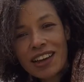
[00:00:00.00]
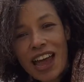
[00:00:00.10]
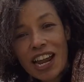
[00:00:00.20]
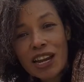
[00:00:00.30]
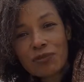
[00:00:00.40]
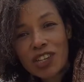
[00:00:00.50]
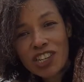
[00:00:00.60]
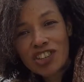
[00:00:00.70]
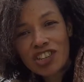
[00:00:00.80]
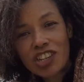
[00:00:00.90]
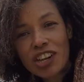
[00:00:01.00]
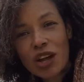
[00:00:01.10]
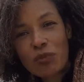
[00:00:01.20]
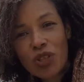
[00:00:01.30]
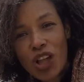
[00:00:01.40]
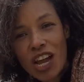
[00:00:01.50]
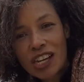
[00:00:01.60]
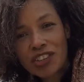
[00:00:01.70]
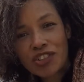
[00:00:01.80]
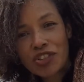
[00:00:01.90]
adaptation
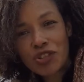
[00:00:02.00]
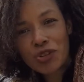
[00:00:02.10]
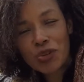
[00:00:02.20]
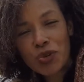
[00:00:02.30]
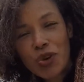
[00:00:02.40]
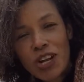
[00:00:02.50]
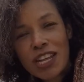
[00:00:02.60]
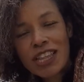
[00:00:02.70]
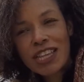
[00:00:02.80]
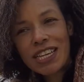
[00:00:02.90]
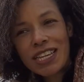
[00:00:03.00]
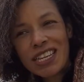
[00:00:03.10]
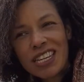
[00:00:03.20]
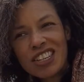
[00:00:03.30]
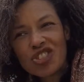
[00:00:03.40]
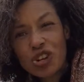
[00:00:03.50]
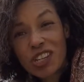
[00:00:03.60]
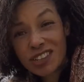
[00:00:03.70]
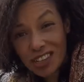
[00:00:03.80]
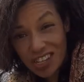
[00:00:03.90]
applies to the
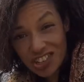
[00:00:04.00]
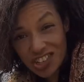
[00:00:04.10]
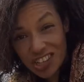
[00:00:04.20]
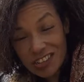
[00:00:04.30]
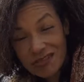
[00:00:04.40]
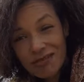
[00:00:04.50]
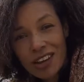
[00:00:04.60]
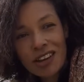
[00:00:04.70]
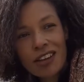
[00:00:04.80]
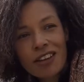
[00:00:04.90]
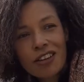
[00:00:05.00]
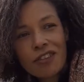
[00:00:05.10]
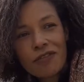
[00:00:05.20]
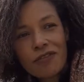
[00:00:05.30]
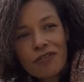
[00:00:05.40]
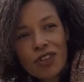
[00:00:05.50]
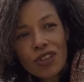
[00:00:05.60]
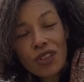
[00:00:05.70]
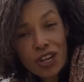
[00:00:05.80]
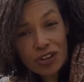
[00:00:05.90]
translation of the
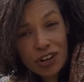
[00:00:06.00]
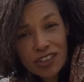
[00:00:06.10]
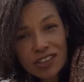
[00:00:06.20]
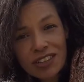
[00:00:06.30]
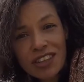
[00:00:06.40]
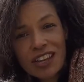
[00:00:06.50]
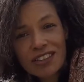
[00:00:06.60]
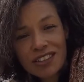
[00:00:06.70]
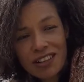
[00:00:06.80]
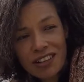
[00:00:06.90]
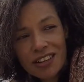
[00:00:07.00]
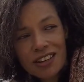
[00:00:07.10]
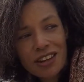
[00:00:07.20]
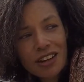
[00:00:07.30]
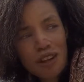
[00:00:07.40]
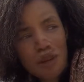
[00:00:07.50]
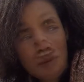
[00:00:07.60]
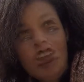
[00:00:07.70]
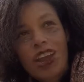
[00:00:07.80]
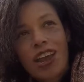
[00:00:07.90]
lyrics to that song.
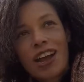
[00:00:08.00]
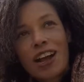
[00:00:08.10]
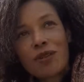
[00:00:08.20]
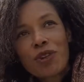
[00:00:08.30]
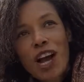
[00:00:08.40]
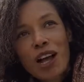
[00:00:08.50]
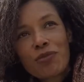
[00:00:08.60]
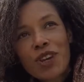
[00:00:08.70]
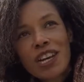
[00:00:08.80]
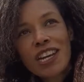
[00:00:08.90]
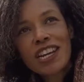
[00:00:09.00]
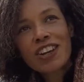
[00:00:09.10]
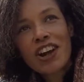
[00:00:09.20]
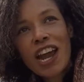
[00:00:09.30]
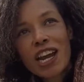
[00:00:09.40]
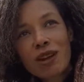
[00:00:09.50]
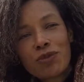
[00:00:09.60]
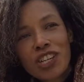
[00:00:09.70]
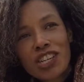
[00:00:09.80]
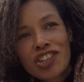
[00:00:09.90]
Copy, your
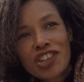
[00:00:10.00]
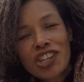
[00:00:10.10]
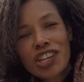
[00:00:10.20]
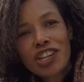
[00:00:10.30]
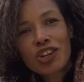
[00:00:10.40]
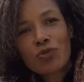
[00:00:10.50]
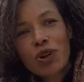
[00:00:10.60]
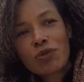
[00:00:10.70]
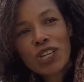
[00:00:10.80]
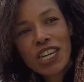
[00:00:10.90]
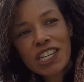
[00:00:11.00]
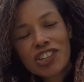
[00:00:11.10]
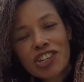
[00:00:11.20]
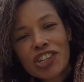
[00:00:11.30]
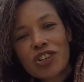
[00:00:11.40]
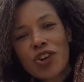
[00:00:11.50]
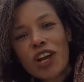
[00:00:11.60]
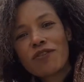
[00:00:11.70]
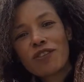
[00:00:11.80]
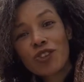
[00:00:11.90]
adaptation, your publication, you
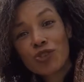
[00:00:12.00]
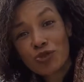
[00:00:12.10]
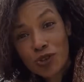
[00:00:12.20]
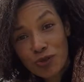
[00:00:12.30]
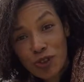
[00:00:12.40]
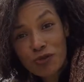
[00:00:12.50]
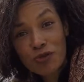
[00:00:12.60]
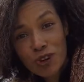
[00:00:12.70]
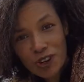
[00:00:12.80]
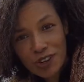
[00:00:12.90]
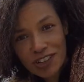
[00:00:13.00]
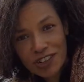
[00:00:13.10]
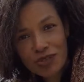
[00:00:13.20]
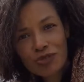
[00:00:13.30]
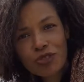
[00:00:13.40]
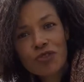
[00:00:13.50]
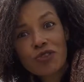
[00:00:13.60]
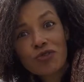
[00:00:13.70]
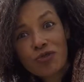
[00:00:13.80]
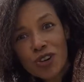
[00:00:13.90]
have your derivative works. So
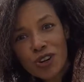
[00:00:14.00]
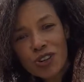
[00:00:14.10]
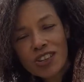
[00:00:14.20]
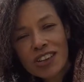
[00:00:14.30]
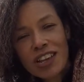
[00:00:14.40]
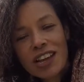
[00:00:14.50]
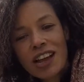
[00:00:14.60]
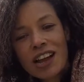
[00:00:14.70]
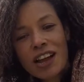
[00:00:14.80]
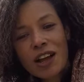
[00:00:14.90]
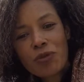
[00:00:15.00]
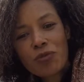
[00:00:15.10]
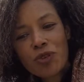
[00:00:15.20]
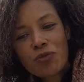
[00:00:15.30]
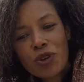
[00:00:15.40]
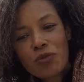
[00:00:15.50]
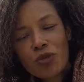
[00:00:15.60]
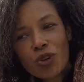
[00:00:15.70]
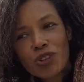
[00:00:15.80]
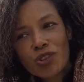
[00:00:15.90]
derivative works would be
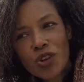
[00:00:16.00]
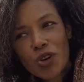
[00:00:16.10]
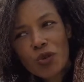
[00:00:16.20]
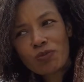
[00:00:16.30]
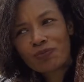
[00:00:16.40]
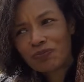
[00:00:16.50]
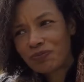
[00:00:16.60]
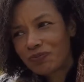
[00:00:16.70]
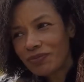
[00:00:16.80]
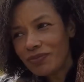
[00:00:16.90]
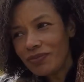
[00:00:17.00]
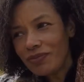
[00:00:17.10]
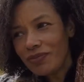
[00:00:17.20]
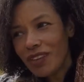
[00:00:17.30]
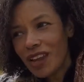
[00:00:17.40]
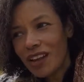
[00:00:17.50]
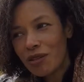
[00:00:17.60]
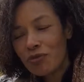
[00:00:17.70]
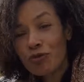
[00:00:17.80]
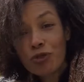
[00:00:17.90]
more so
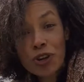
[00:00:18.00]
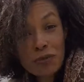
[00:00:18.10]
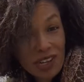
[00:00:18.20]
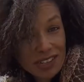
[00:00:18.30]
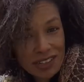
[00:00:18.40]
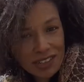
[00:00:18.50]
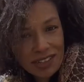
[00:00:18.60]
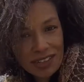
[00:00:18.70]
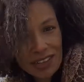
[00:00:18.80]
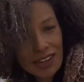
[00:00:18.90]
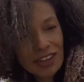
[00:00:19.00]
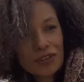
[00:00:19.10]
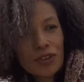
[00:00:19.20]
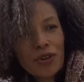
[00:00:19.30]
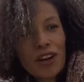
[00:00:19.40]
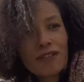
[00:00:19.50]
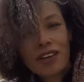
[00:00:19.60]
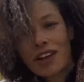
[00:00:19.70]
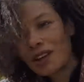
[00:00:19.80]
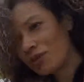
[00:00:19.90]
remixes. Like if you have
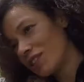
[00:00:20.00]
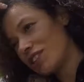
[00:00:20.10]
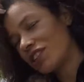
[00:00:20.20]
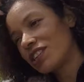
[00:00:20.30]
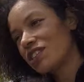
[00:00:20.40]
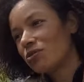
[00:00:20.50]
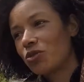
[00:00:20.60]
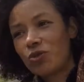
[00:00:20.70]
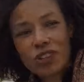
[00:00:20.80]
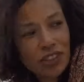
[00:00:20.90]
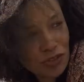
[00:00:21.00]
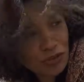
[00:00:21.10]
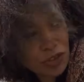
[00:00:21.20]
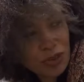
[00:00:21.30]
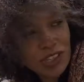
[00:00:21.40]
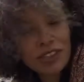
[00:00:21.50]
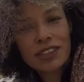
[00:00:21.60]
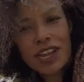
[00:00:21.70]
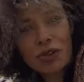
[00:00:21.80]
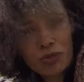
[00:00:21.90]
a composition and someone wants to remix it,
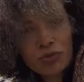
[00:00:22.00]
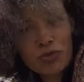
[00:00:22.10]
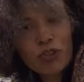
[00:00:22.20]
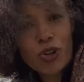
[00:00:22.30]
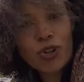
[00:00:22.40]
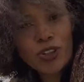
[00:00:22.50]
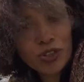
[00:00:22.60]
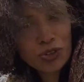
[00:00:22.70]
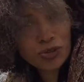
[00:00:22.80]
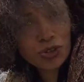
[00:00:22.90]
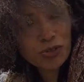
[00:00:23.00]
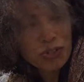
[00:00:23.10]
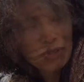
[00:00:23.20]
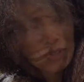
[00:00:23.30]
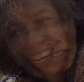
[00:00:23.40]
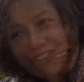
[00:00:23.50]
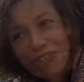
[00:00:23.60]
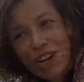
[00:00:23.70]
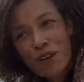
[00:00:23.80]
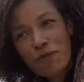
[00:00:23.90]
that would fall under derivative. Again, your
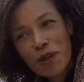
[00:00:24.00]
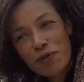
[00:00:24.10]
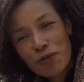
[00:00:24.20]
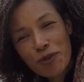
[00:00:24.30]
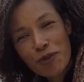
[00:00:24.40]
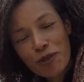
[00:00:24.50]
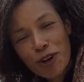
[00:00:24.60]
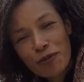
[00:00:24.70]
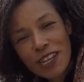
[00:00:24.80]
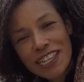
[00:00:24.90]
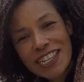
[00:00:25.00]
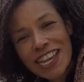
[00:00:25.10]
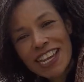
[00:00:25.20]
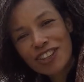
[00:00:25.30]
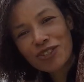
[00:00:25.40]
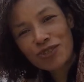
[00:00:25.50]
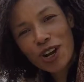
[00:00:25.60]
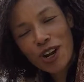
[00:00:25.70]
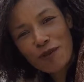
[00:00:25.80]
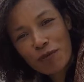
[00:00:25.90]
right of public performance and your
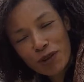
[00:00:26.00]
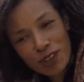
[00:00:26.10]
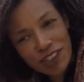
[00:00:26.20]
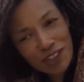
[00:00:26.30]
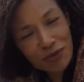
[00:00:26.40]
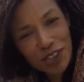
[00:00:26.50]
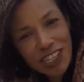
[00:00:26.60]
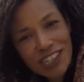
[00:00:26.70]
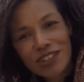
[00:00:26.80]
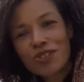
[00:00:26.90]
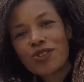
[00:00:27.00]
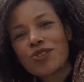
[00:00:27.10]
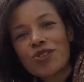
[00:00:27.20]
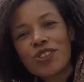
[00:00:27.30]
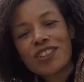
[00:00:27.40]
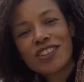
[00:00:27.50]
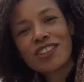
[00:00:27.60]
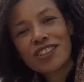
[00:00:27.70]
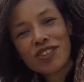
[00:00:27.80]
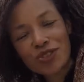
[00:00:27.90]
right of public display. So those are the
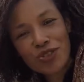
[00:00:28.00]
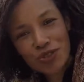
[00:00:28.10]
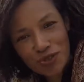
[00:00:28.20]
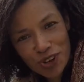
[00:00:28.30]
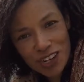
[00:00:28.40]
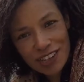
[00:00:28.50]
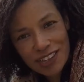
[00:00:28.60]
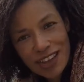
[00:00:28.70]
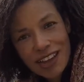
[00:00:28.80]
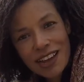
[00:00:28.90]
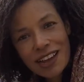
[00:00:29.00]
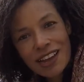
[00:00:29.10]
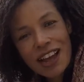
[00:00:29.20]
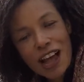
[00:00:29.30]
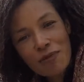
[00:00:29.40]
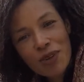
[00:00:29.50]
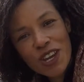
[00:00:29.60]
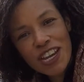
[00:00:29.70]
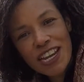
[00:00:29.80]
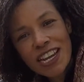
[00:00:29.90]
6 exclusive rights:
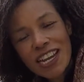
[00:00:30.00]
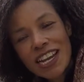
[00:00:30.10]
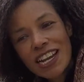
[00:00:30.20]
copying,